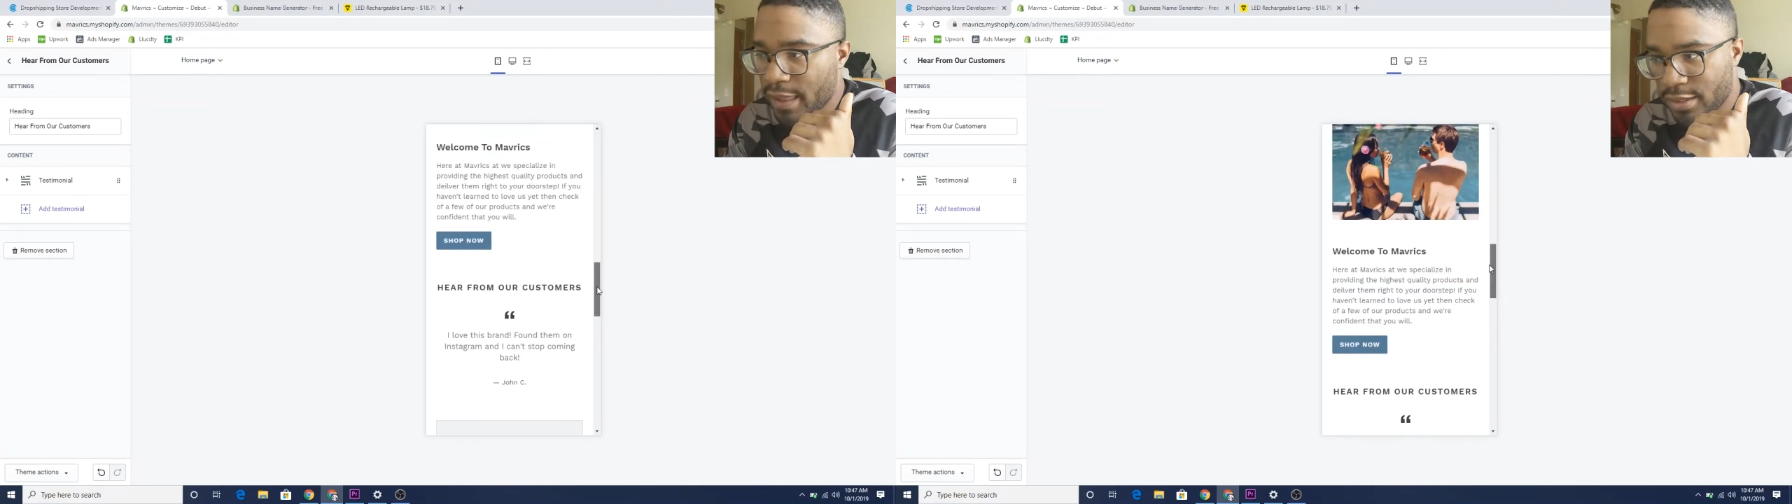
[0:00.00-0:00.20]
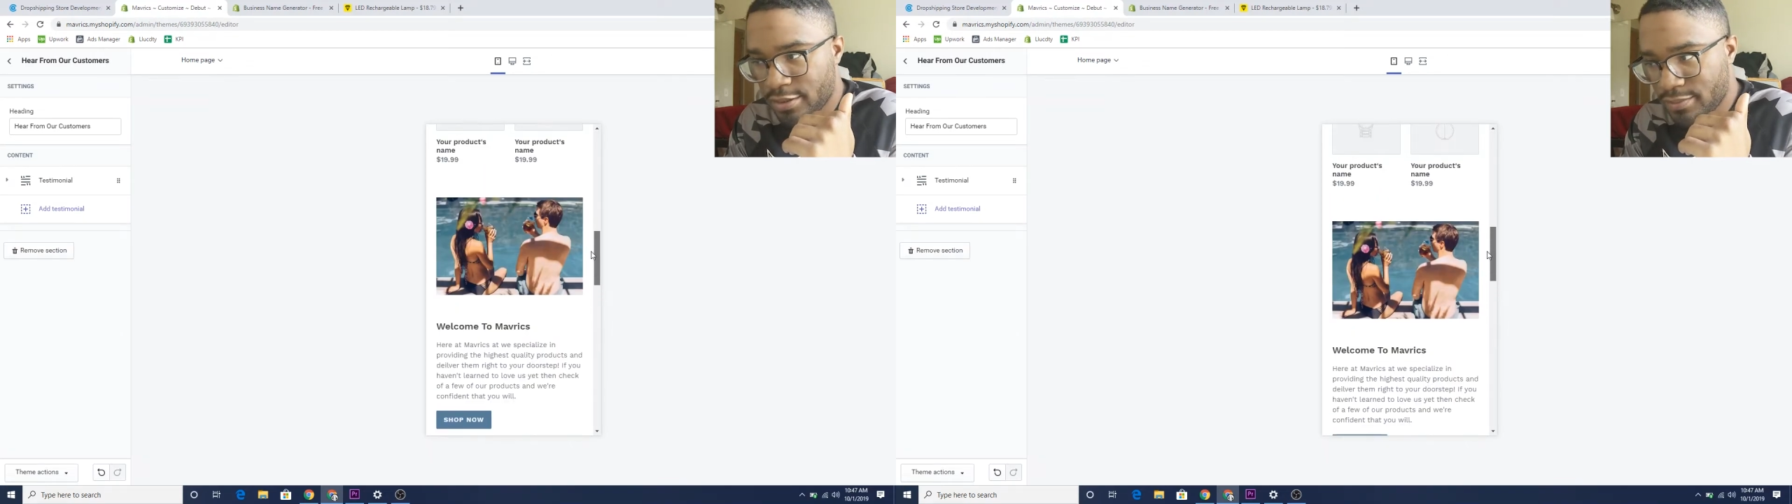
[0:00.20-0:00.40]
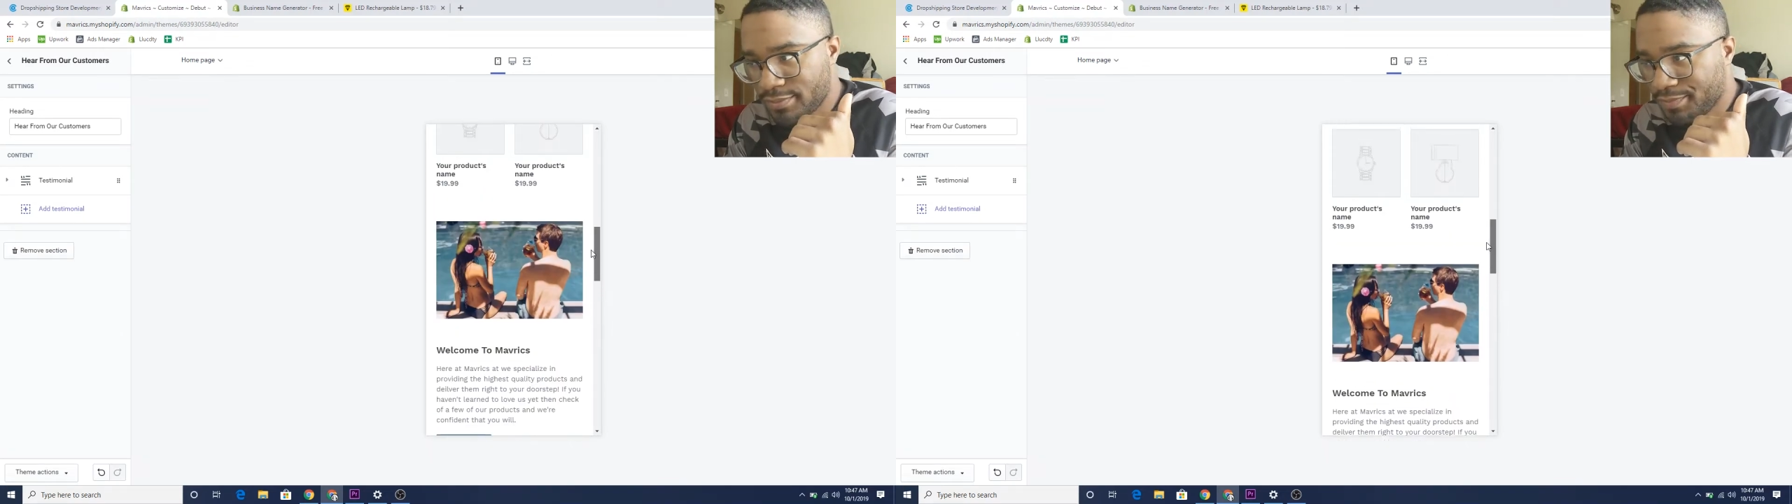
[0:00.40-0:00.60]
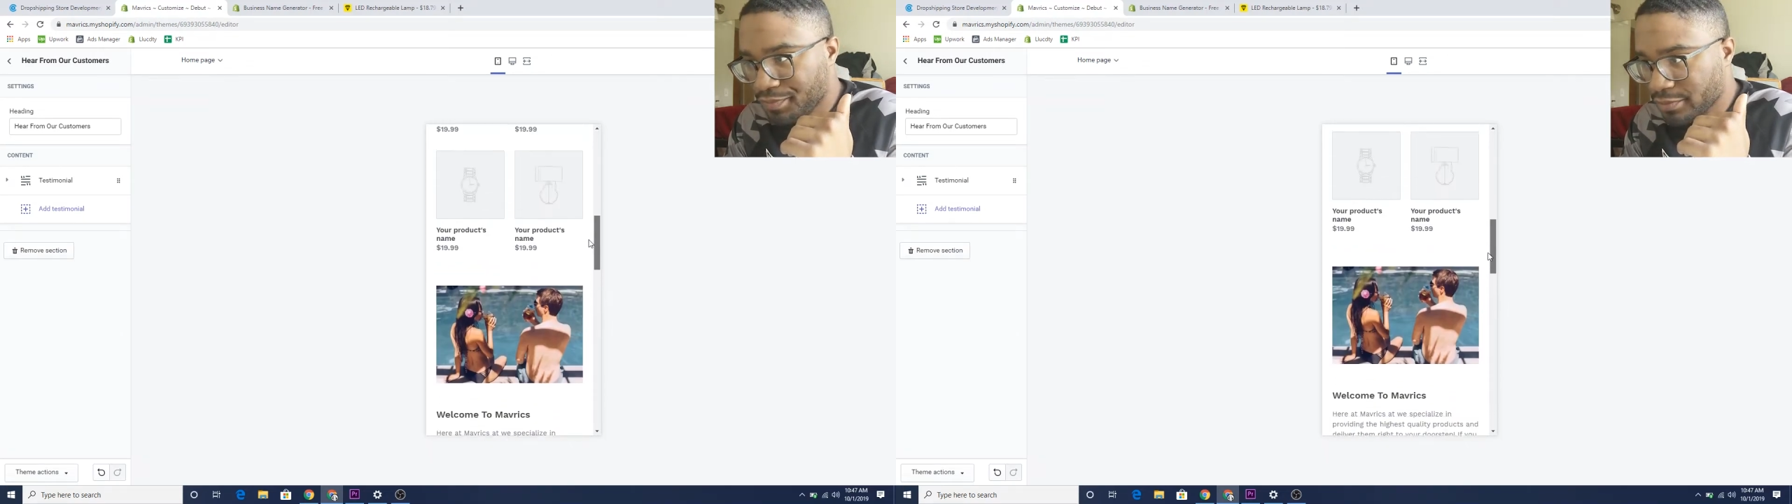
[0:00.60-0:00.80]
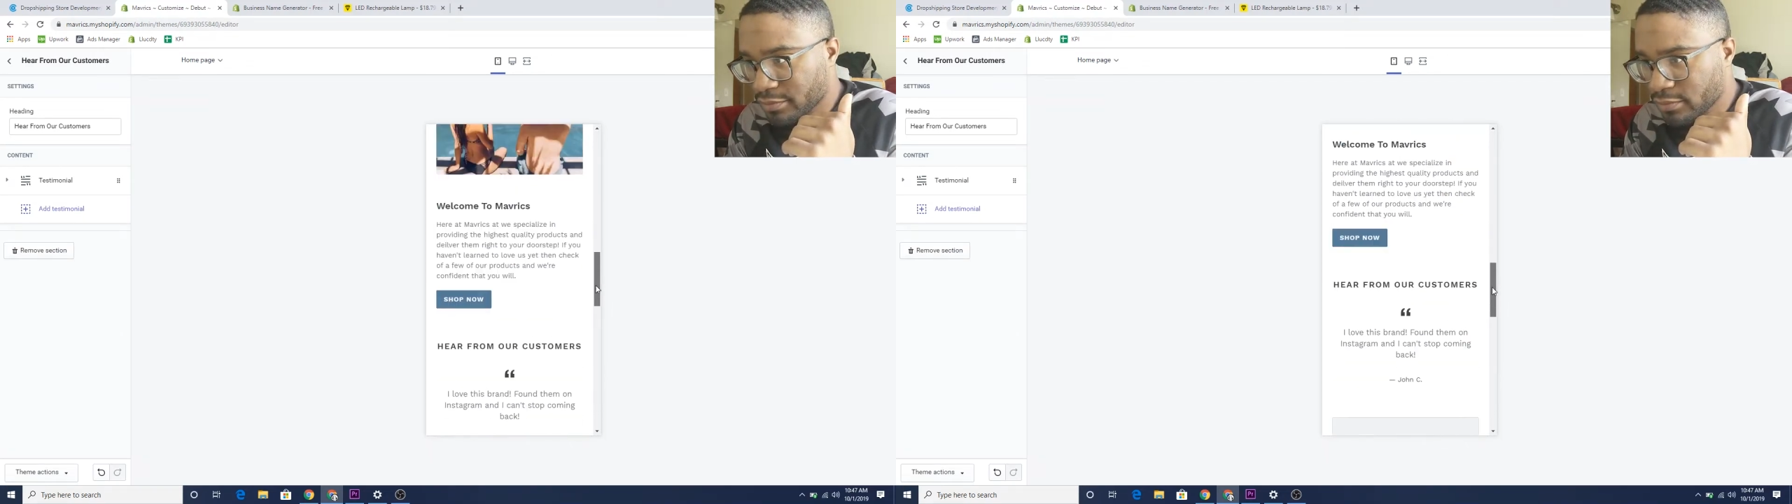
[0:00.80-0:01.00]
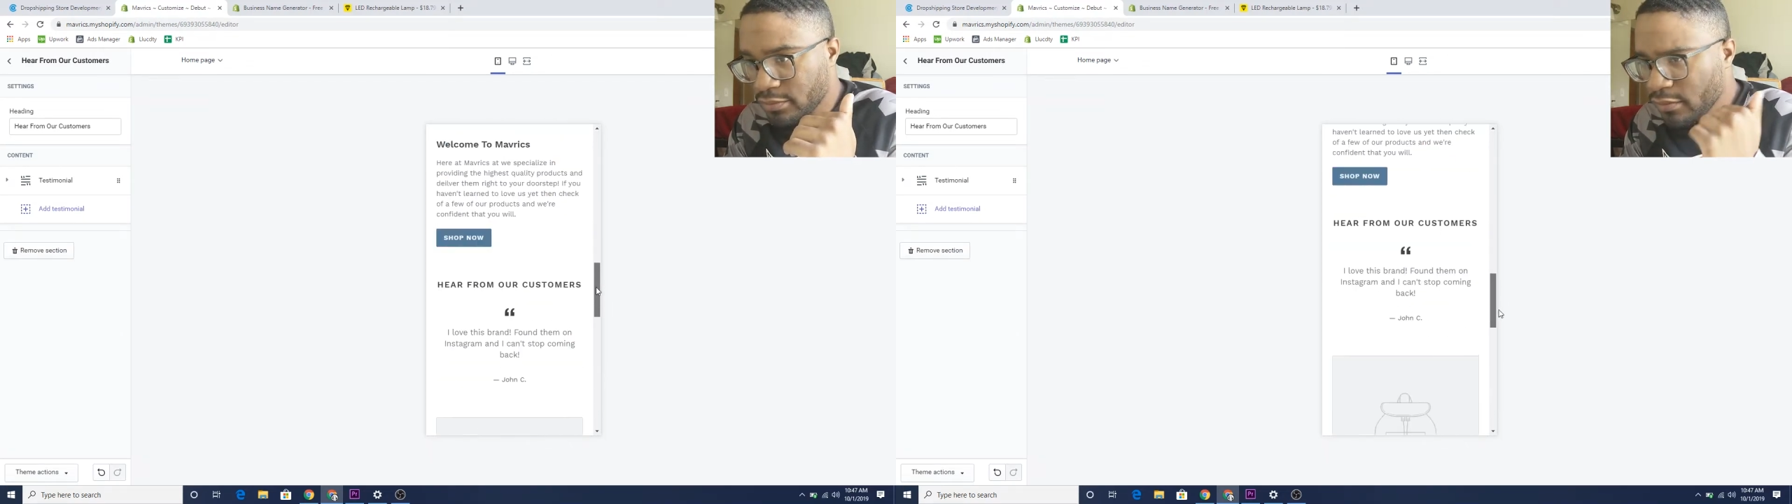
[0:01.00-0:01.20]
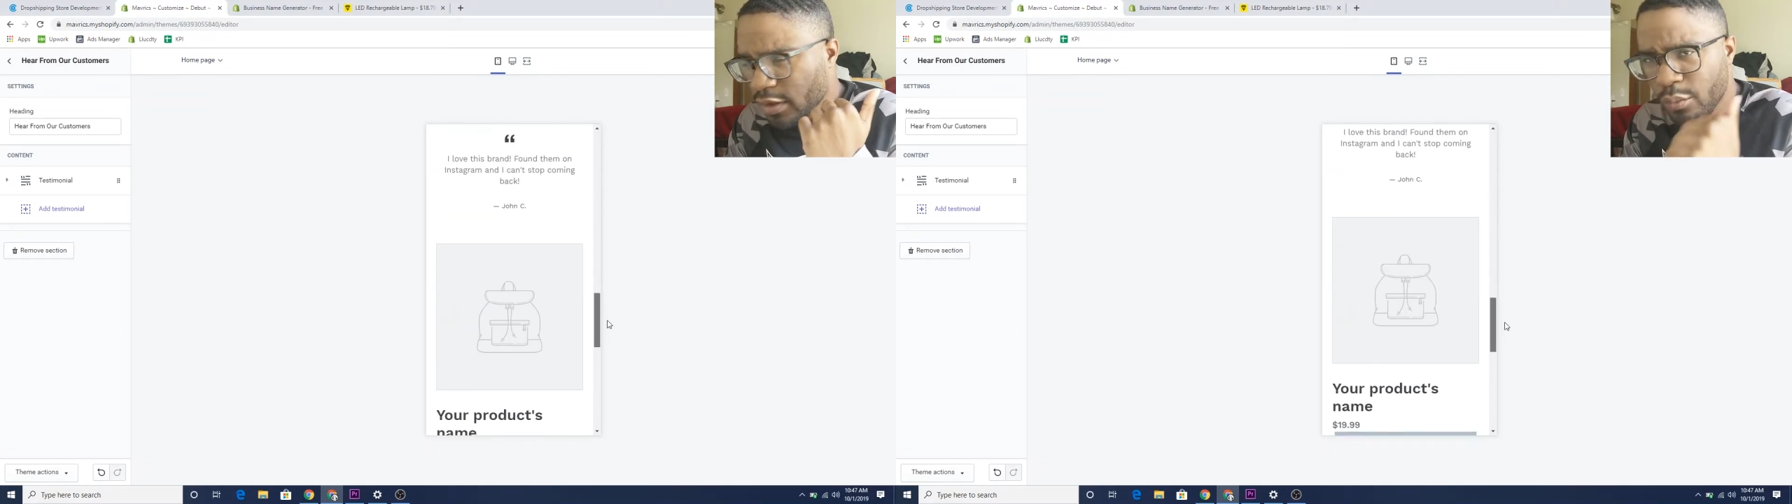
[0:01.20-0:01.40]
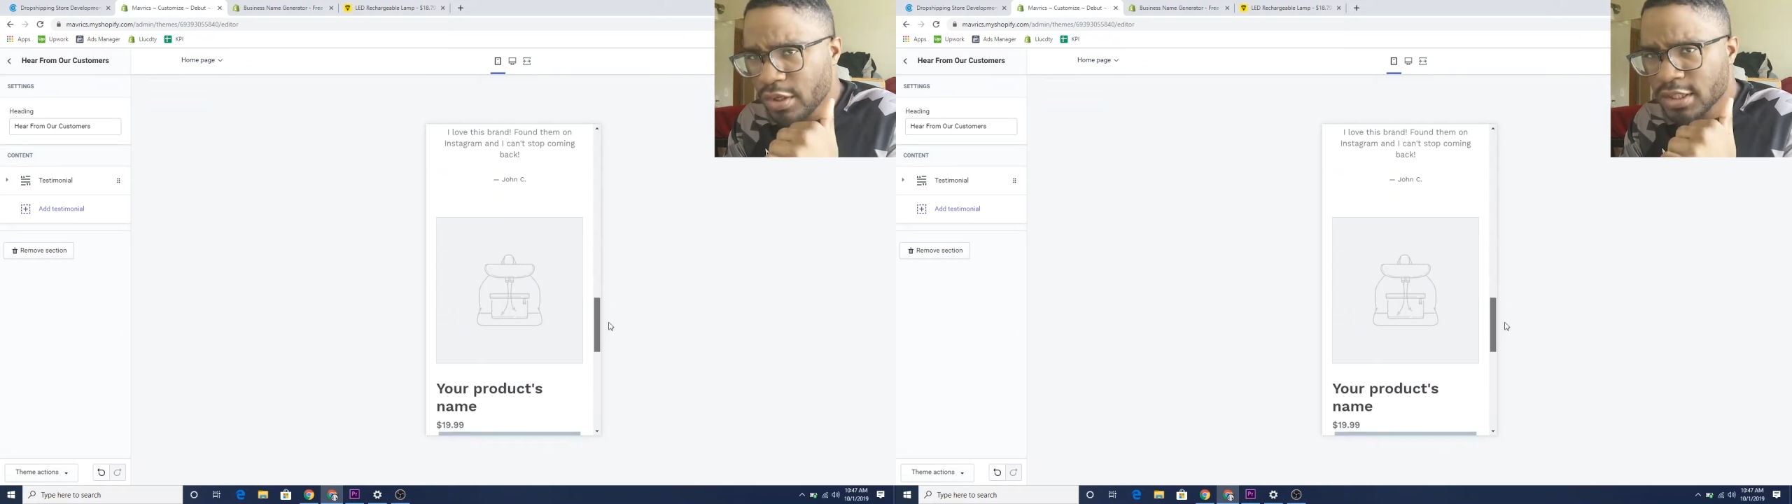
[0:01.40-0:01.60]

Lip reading: We're